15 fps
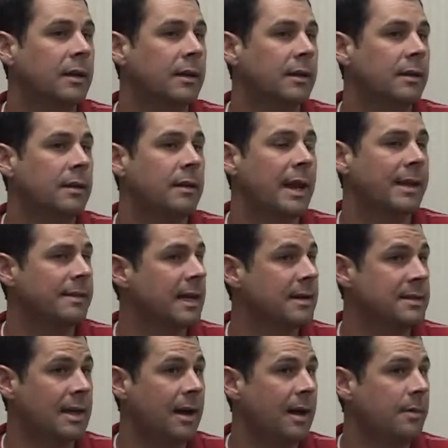And at
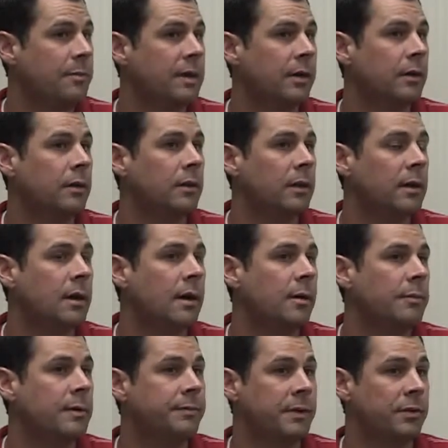that time, they'll,
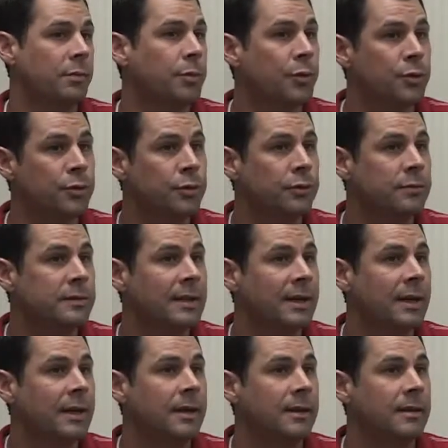if it's approved,
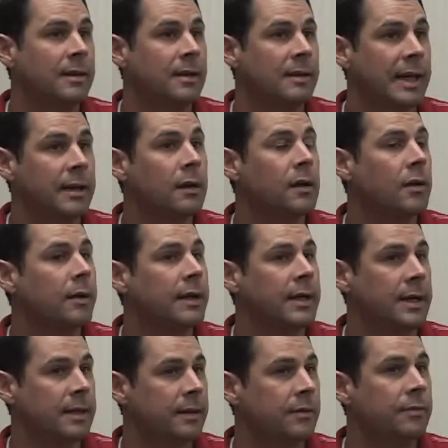then they can go
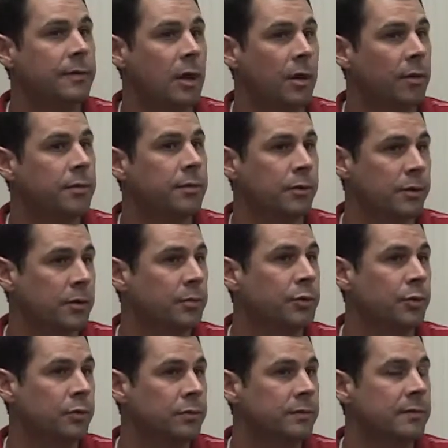ahead and follow through and
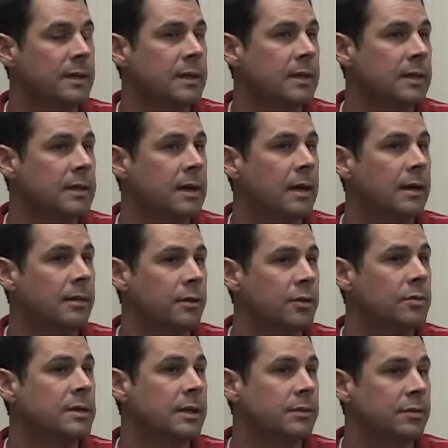approve the
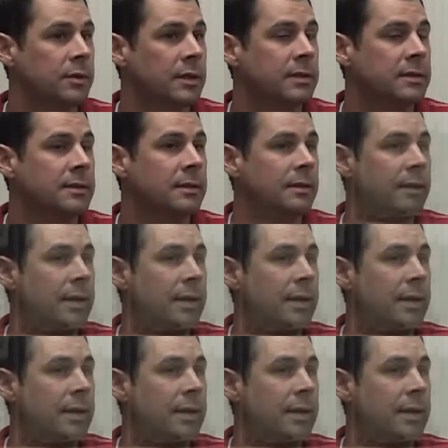new district.